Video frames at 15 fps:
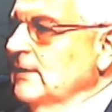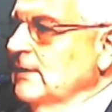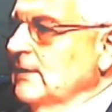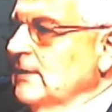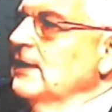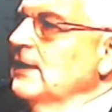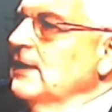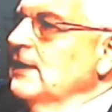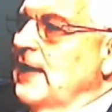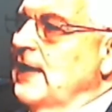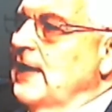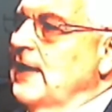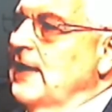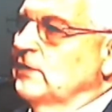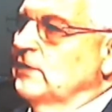the
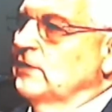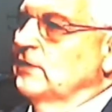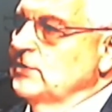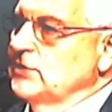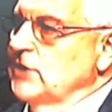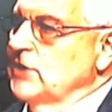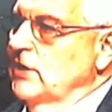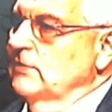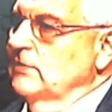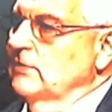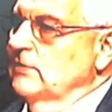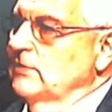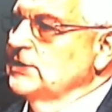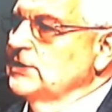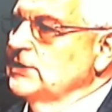nature of the
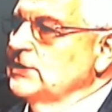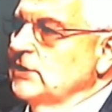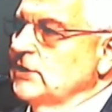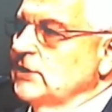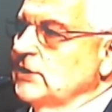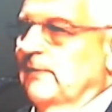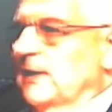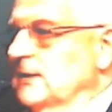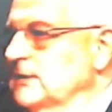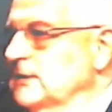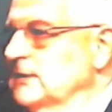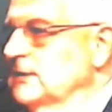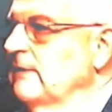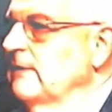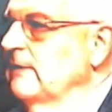Eurozone is such that by the
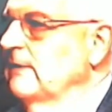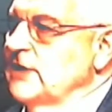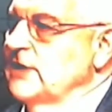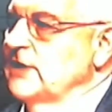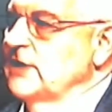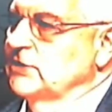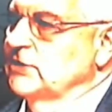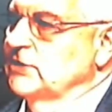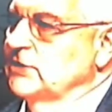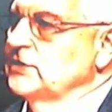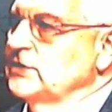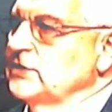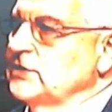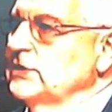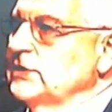time they've established the
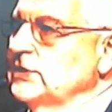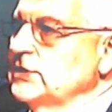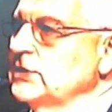facilities,